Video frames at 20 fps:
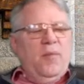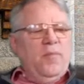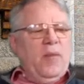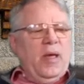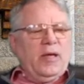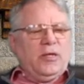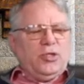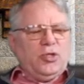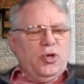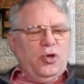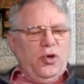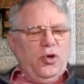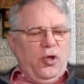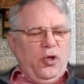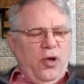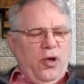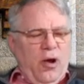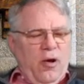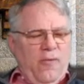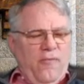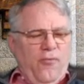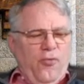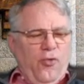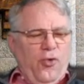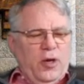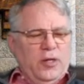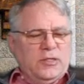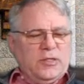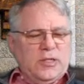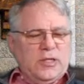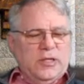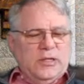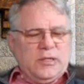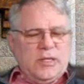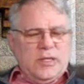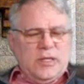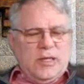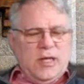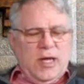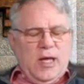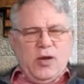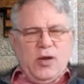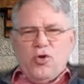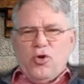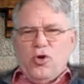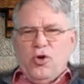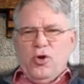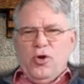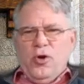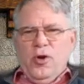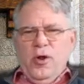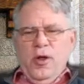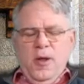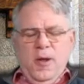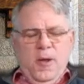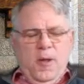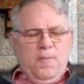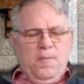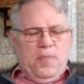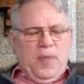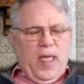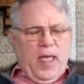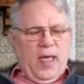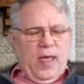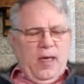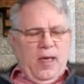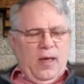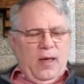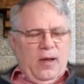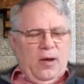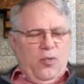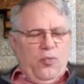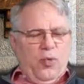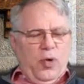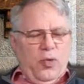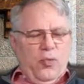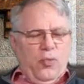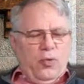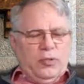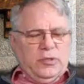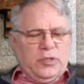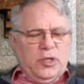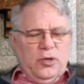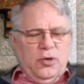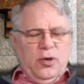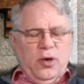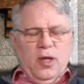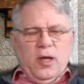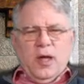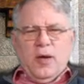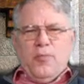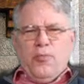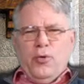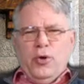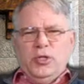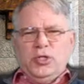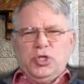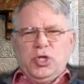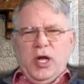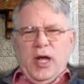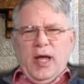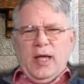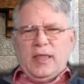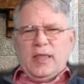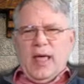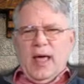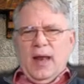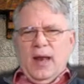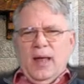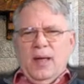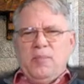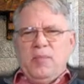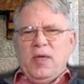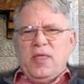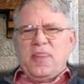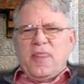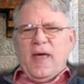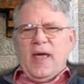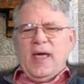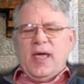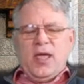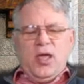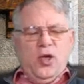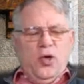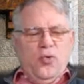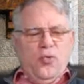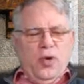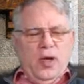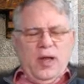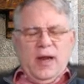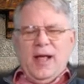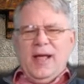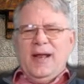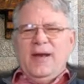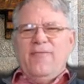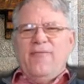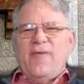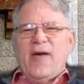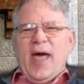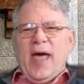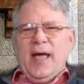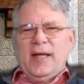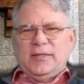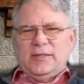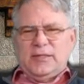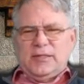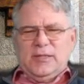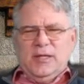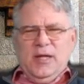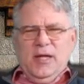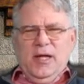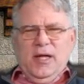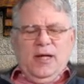Make sure you, our voice is indeed heard and we would certainly appreciate that. Let me thank you in advance.